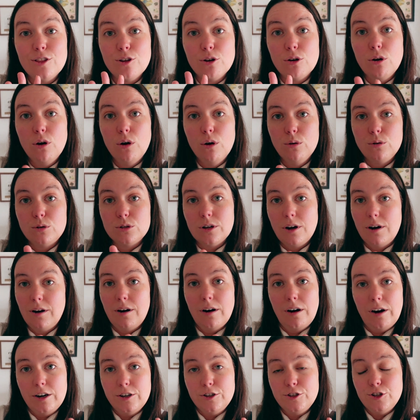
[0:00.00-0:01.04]
the goals
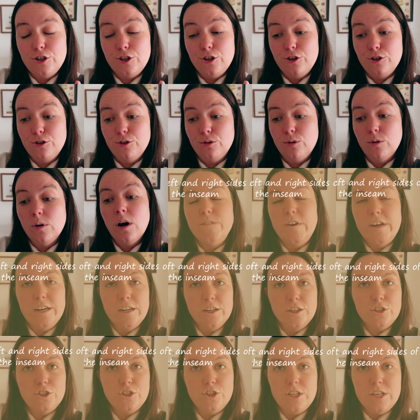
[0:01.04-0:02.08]
are to
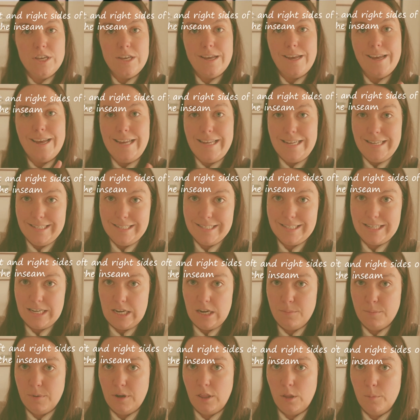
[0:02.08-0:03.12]
finish the
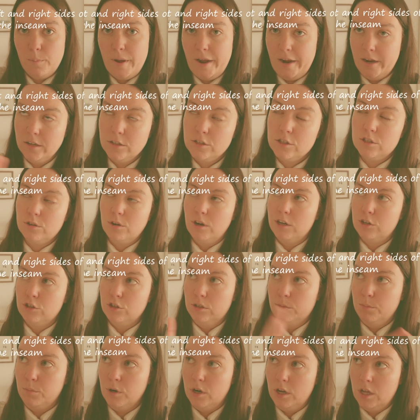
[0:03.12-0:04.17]
inseam on the pants, so
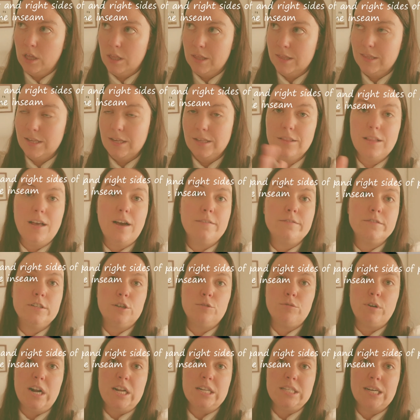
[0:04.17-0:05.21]
actually putting the left
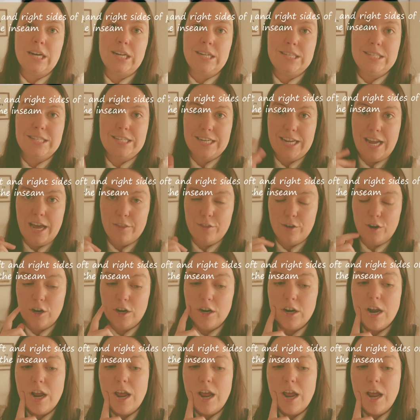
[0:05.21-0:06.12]
and right sides together,